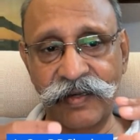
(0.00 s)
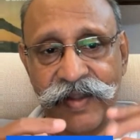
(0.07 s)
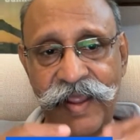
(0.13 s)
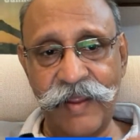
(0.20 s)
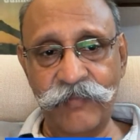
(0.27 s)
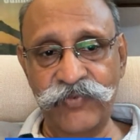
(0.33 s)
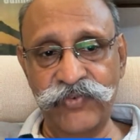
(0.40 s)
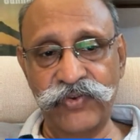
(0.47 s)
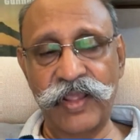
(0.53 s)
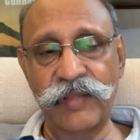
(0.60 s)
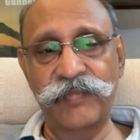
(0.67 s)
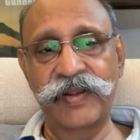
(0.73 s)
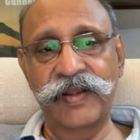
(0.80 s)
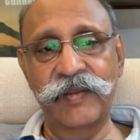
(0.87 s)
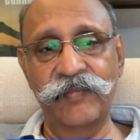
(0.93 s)
dam should have
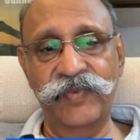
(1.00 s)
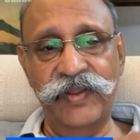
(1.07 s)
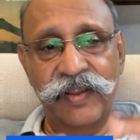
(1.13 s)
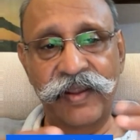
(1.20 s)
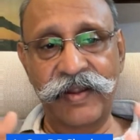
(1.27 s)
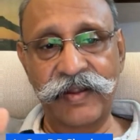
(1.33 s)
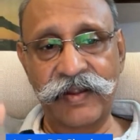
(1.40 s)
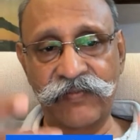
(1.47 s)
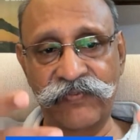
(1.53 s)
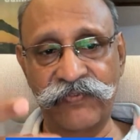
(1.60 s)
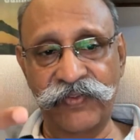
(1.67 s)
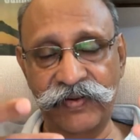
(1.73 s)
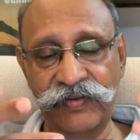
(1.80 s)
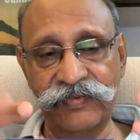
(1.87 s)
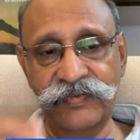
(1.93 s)
been empty and it
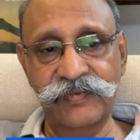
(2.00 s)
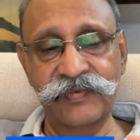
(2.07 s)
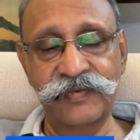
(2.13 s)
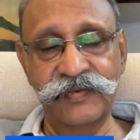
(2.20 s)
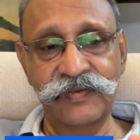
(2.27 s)
fills.